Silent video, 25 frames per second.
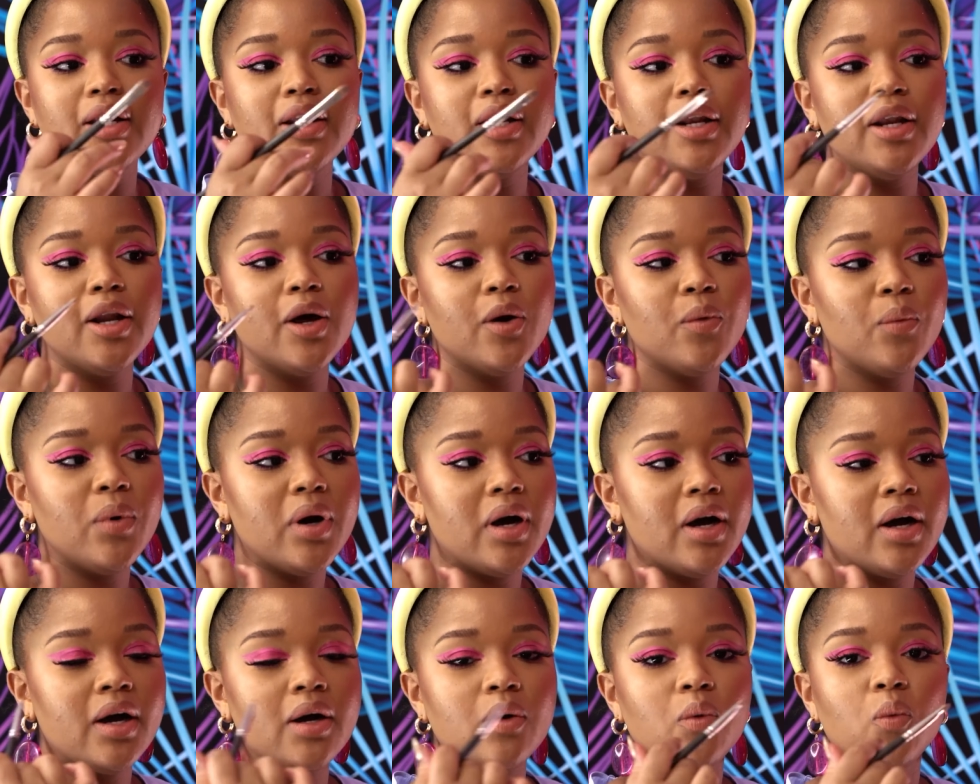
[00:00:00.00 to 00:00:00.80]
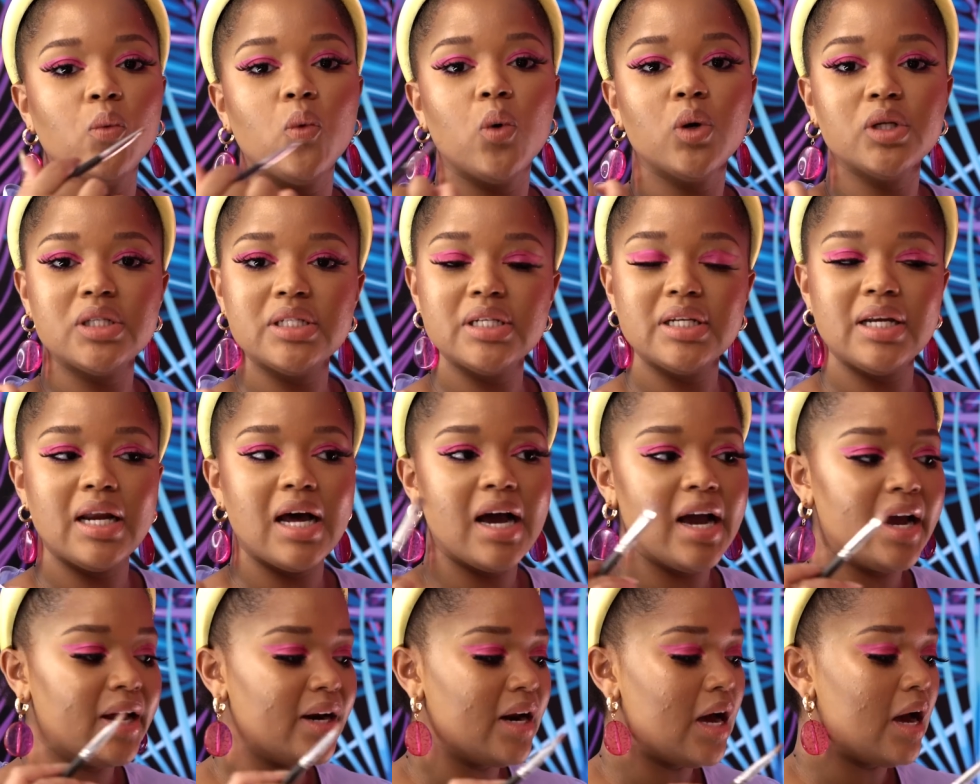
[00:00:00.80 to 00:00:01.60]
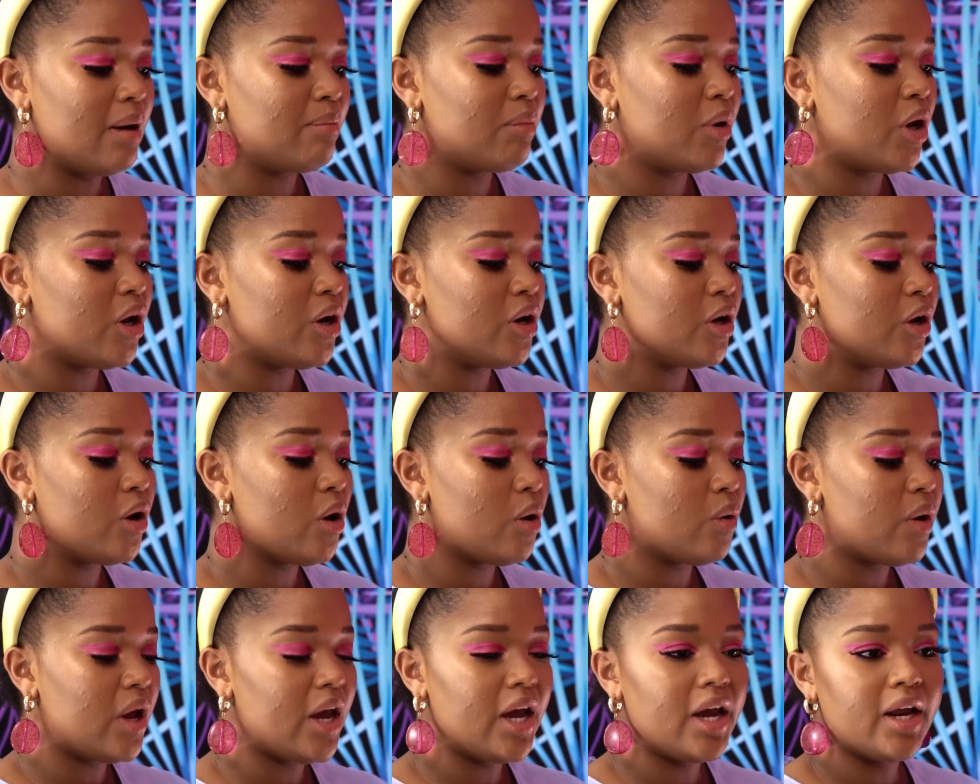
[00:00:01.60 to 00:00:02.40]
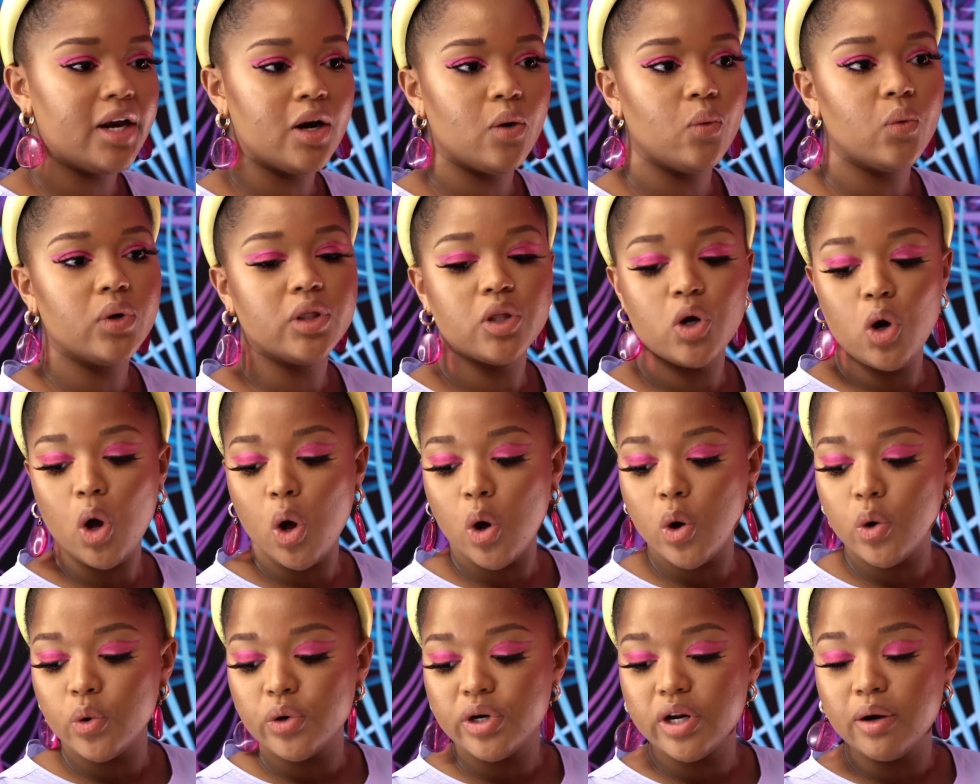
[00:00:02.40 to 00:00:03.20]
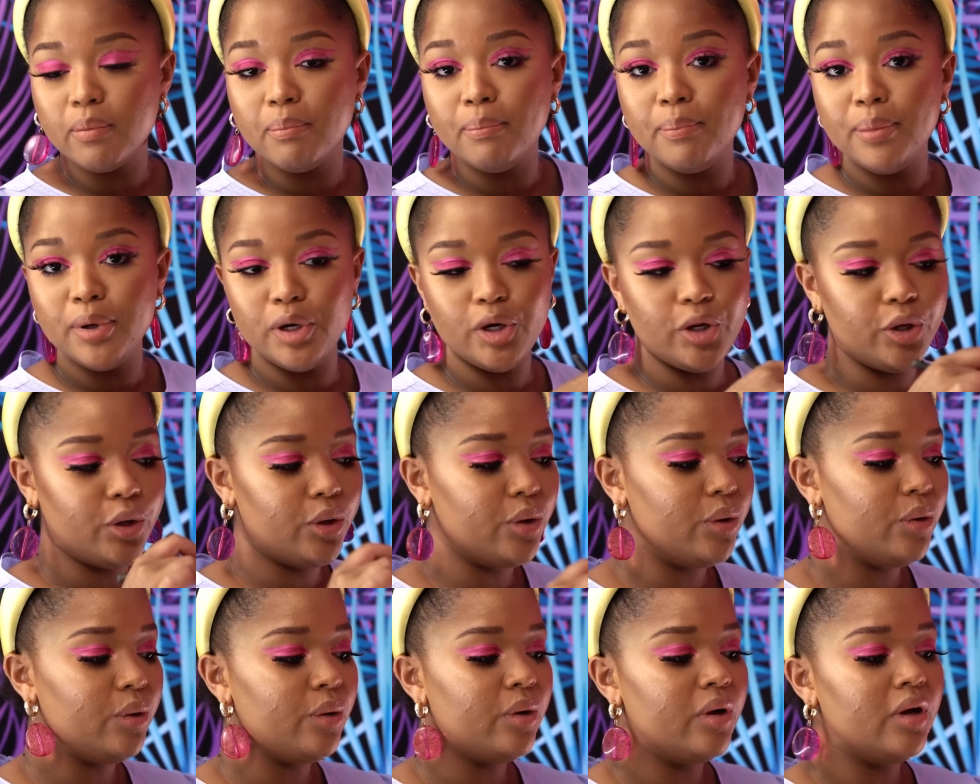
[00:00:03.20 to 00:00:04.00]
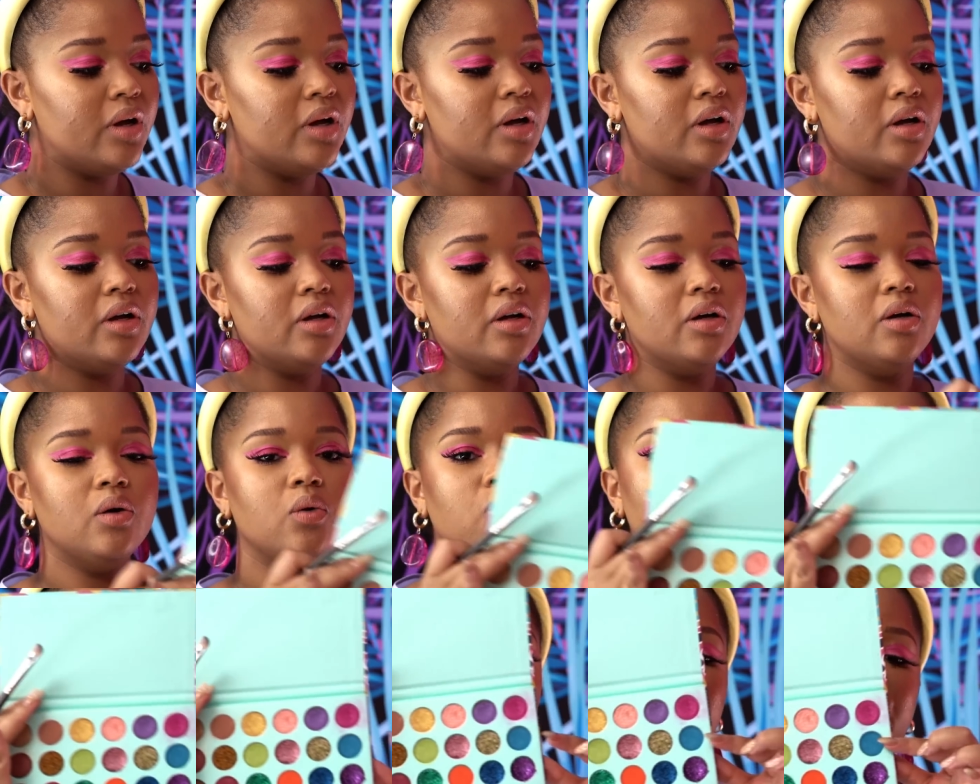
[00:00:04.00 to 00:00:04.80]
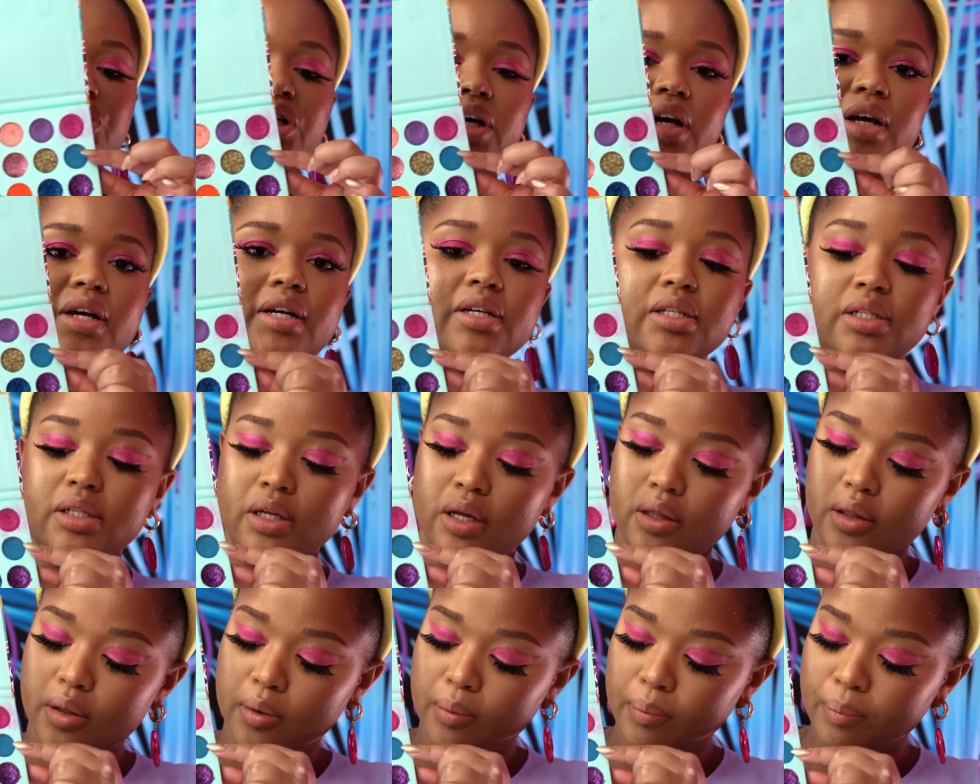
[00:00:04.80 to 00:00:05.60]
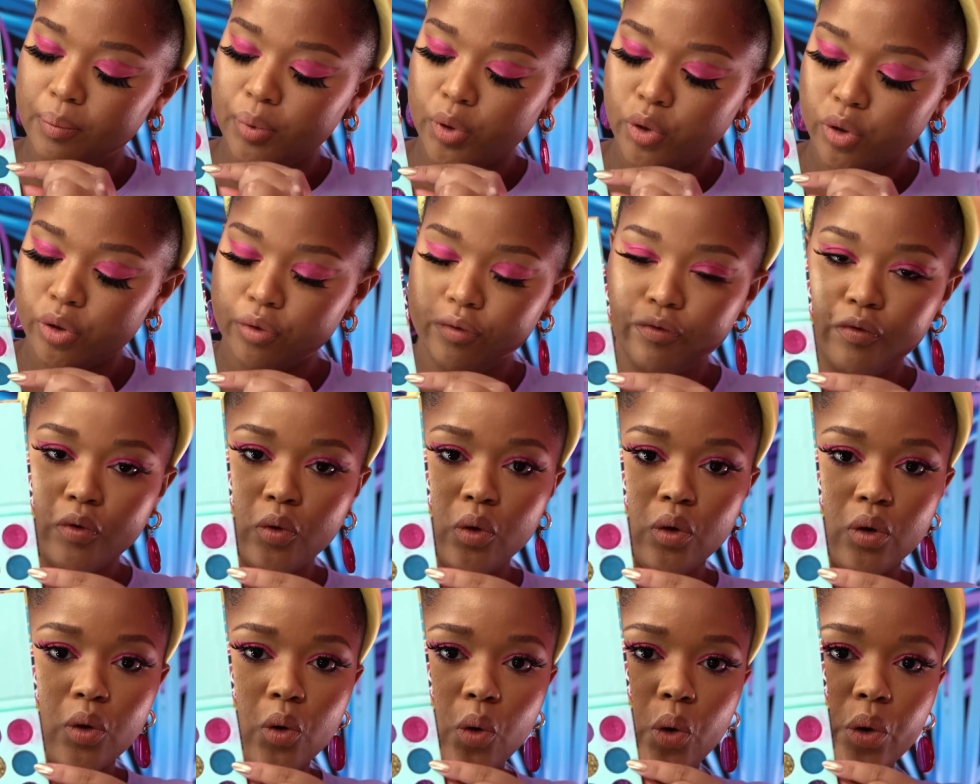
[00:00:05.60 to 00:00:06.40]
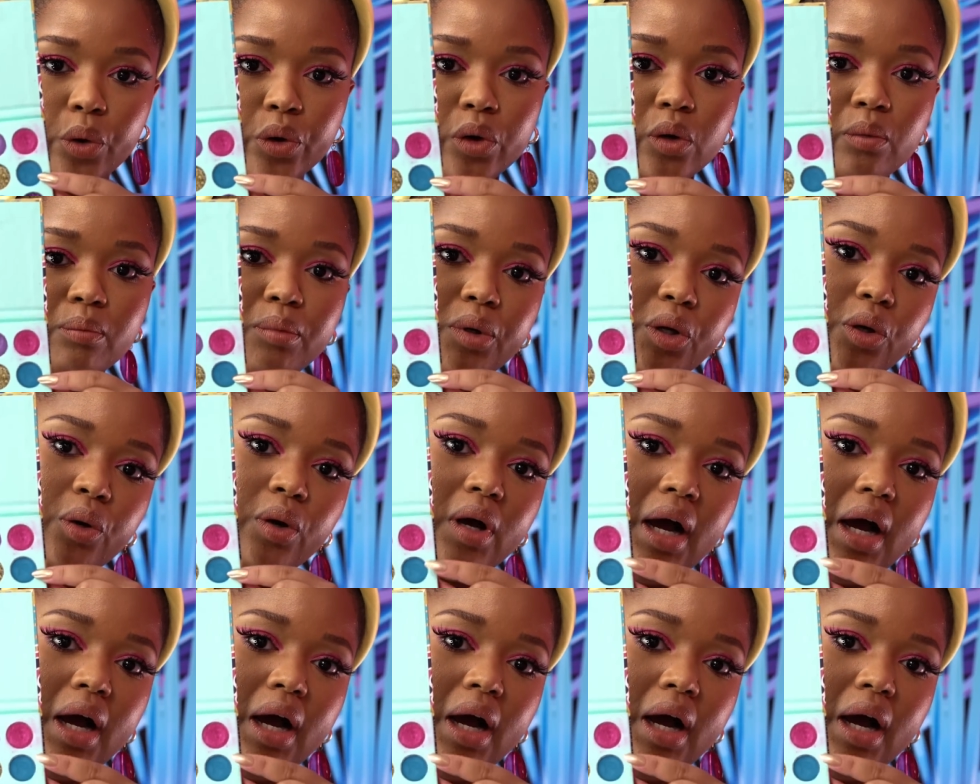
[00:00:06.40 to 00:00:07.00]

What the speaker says: lower waterline, I'm gonna go in with Code Blue, which is the beautiful coral blue